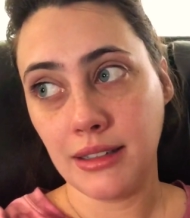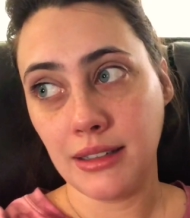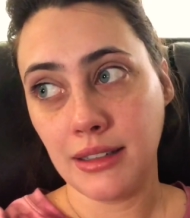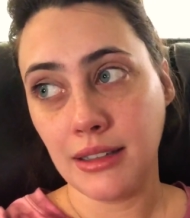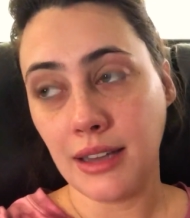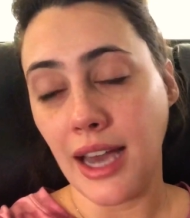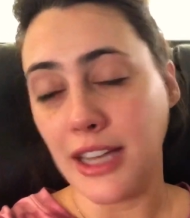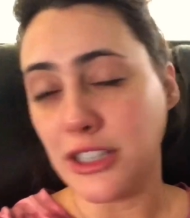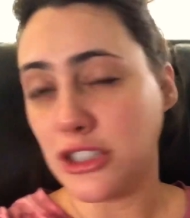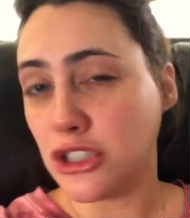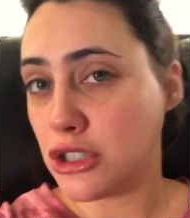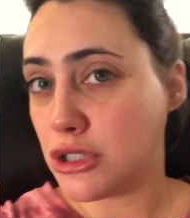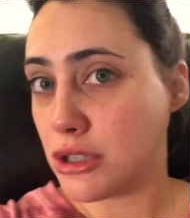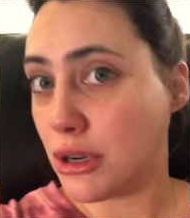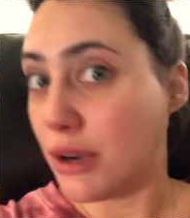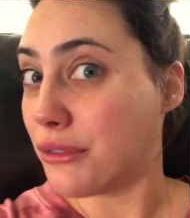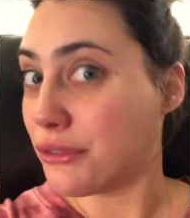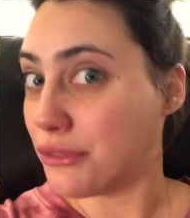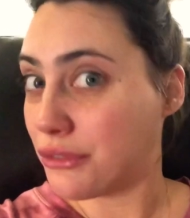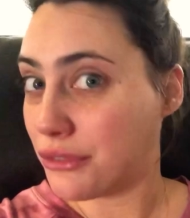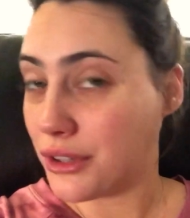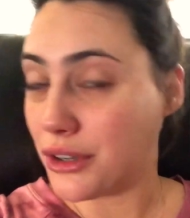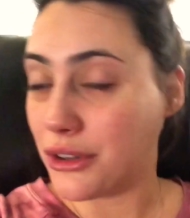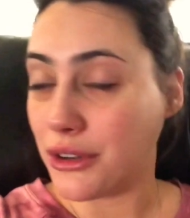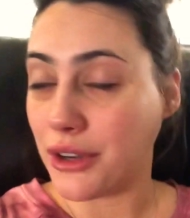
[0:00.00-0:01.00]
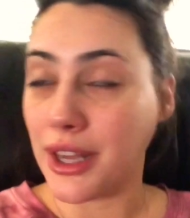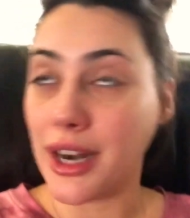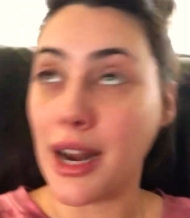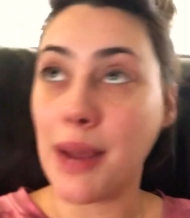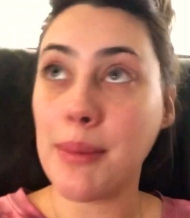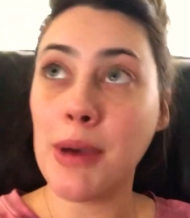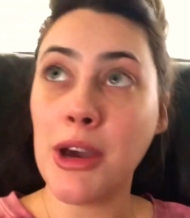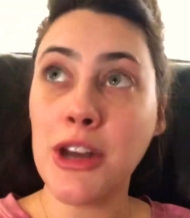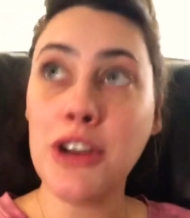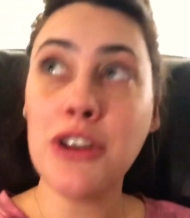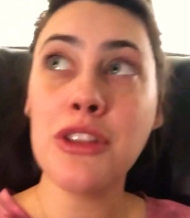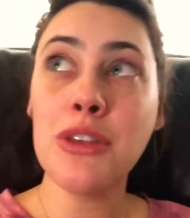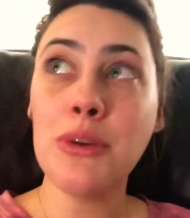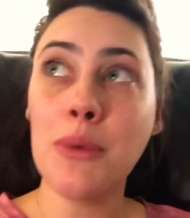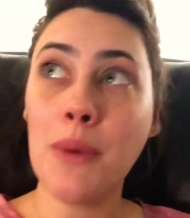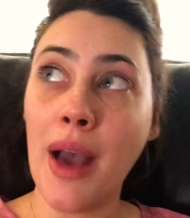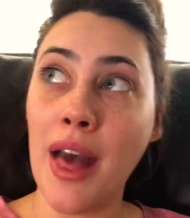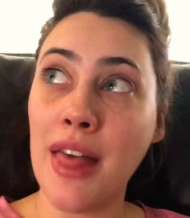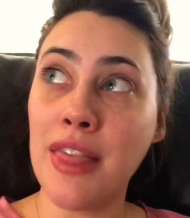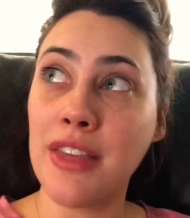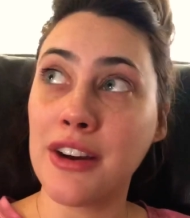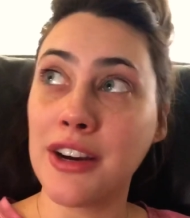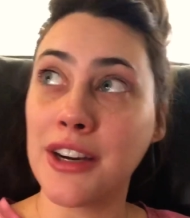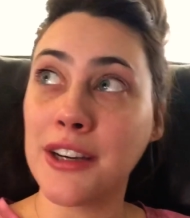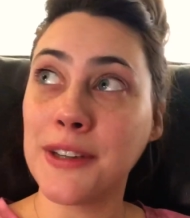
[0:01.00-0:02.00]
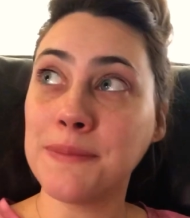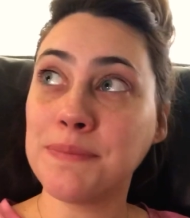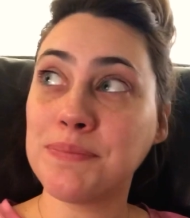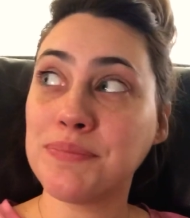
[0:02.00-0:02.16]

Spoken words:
I just don't feel good. I'm under the weather.